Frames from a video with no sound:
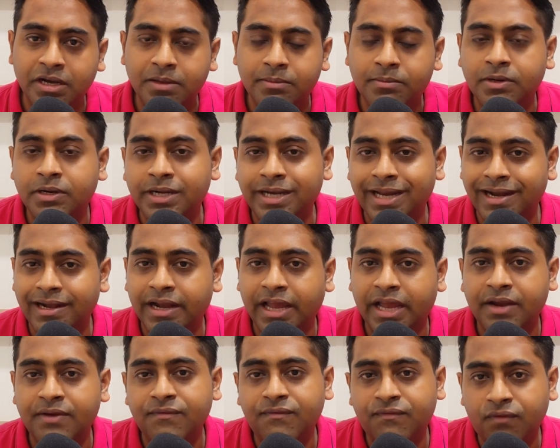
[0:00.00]
bird
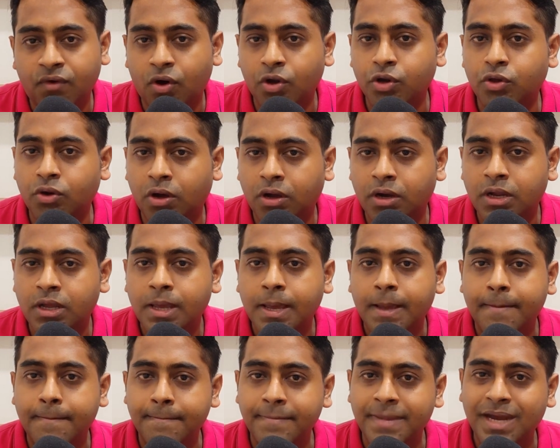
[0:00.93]
deadline for your
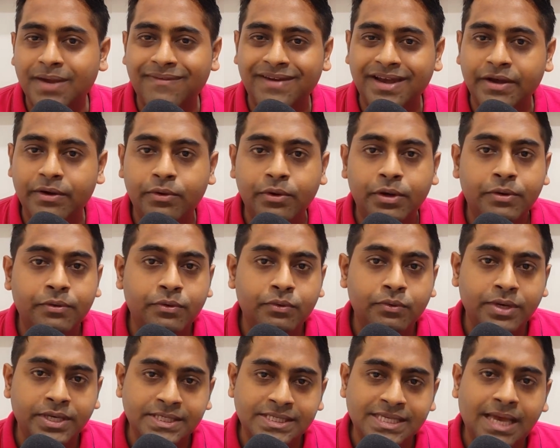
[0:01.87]
May 2022
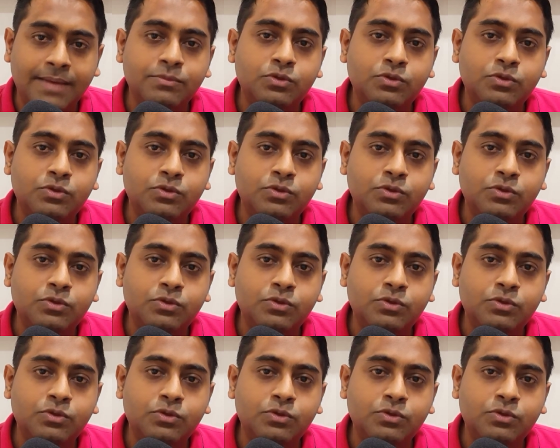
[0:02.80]
exam.